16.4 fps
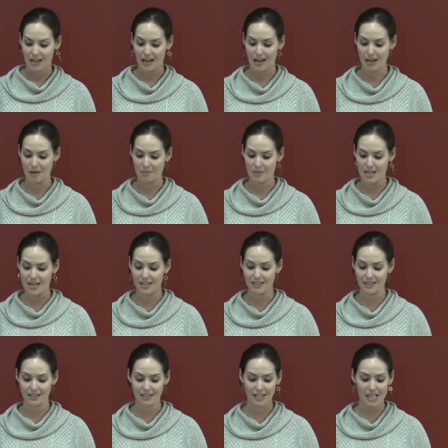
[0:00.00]
Um,
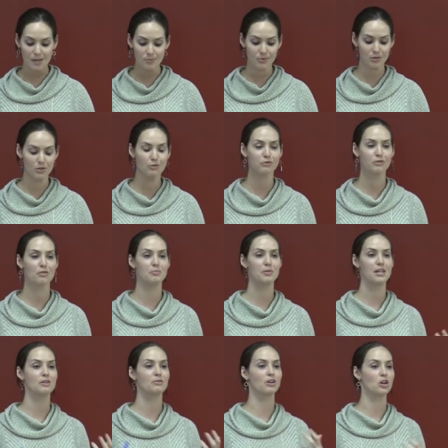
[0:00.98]
it keeps you from
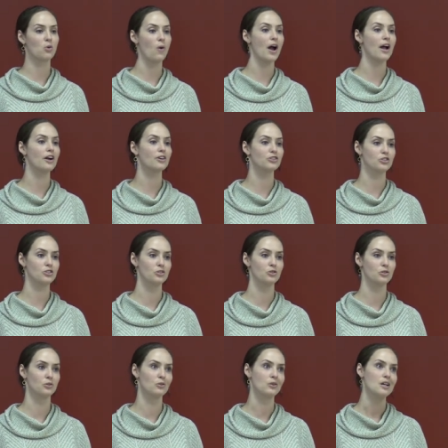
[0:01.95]
being required
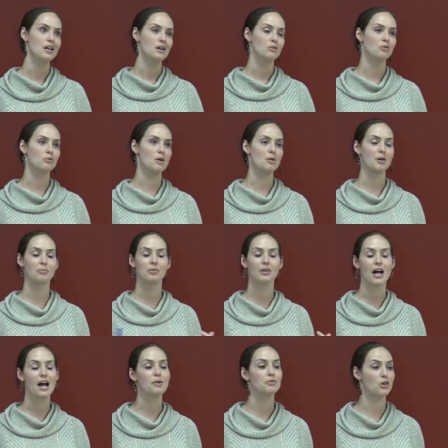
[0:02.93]
to uh,
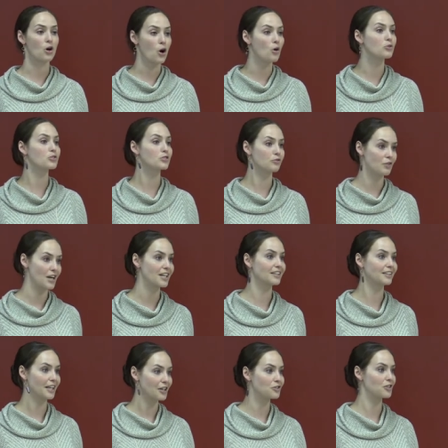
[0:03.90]
comply with a host of
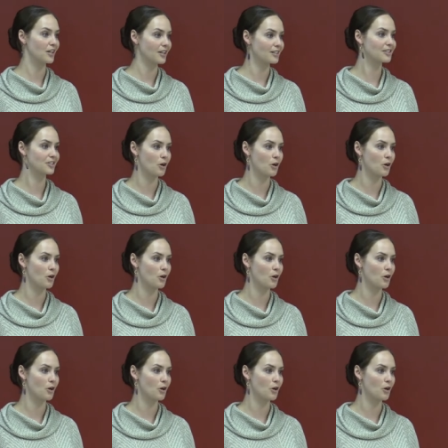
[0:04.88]
regulations.